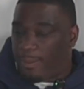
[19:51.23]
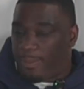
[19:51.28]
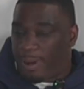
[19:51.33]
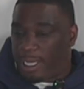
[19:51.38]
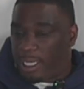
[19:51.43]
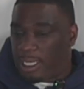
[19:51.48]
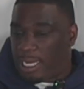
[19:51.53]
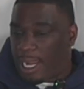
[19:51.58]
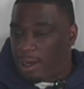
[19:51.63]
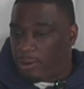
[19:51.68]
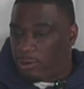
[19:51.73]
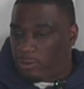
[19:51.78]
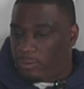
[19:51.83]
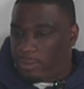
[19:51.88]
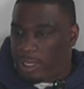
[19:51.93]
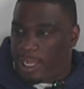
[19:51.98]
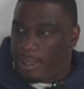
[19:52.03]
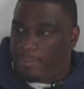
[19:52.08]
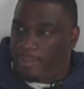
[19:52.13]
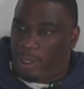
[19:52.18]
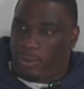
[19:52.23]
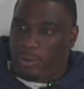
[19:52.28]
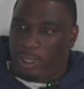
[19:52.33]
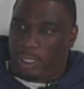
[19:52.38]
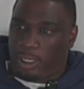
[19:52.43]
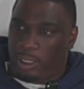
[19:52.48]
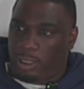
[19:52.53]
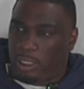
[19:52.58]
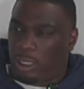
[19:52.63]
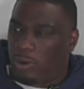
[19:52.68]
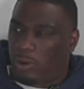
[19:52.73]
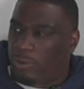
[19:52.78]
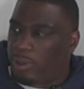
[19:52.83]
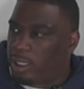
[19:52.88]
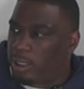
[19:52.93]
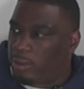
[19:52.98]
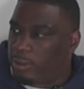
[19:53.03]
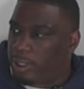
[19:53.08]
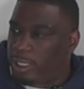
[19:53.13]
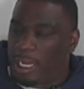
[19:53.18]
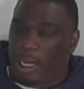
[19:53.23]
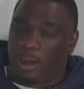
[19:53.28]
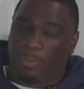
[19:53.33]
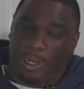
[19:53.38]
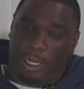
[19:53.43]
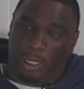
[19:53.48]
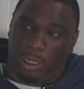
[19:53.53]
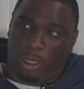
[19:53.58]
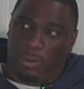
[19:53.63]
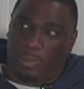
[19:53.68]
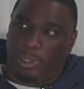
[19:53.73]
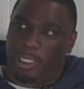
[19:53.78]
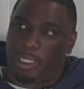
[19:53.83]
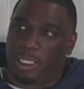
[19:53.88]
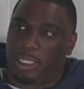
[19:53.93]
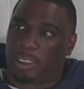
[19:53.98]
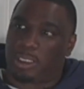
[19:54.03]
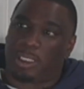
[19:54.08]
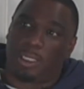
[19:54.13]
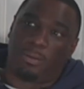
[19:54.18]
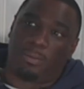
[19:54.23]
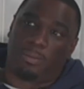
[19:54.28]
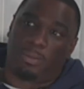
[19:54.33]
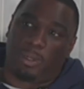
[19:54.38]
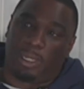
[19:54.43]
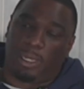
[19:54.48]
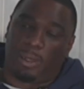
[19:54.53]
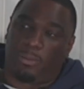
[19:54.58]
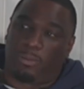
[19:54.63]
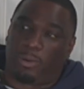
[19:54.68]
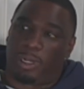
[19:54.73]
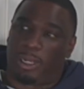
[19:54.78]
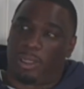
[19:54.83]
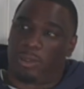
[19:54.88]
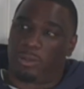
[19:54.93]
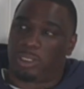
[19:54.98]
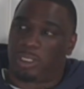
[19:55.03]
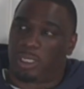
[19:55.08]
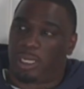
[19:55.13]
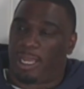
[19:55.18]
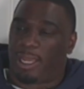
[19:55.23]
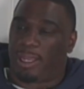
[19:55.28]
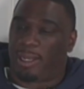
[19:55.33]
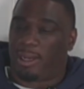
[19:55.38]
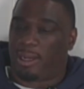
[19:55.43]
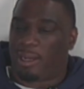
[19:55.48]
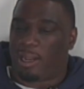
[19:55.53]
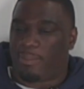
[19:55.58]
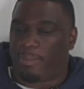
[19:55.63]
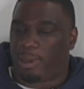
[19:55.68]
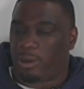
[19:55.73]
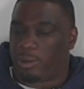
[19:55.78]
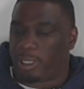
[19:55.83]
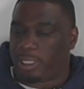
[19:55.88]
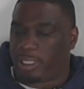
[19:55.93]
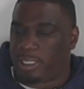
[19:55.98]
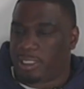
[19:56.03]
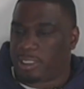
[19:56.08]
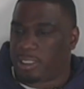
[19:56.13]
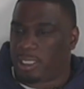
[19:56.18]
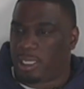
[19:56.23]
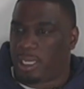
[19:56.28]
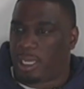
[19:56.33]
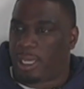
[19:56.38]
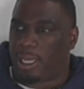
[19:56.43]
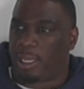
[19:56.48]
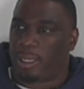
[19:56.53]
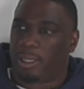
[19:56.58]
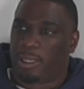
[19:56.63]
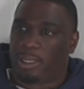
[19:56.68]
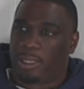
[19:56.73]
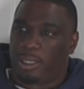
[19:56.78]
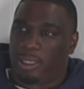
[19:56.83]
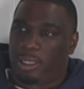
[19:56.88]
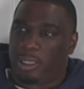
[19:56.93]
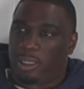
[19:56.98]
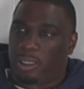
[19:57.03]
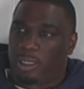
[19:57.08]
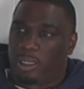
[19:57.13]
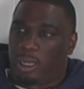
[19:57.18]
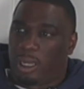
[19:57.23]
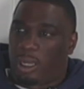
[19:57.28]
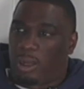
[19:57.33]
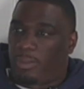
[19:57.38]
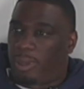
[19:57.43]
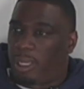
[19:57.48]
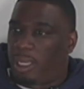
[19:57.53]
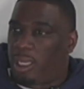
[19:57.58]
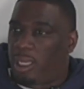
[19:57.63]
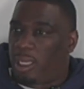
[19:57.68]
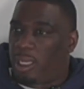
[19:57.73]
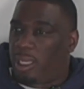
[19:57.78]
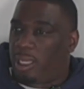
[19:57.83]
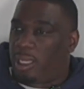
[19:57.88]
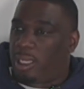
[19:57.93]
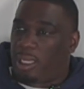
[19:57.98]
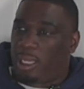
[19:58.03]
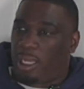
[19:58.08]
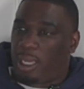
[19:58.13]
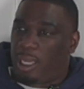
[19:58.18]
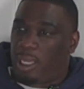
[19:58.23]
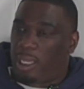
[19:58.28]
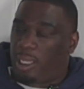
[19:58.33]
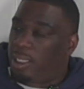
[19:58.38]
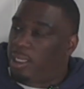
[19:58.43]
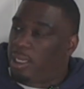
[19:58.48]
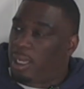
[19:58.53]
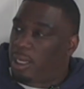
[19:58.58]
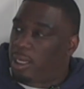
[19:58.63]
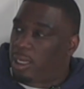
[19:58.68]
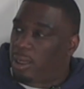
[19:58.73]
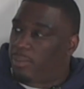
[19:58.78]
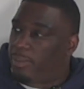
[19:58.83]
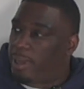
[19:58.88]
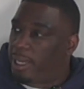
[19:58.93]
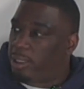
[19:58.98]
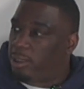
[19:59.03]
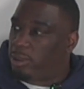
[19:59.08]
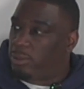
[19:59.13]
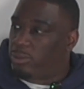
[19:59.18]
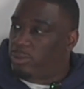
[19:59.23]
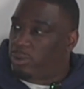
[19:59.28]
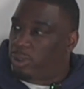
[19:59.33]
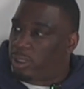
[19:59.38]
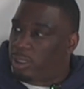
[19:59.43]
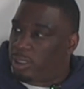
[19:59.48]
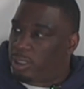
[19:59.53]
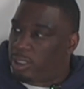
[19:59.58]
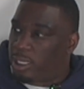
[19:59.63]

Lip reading: Everybody in the locker room like, man, where everybody call me DC when I used to UCLA, and they're like, man, where DC at? Oh man, he not come back no more.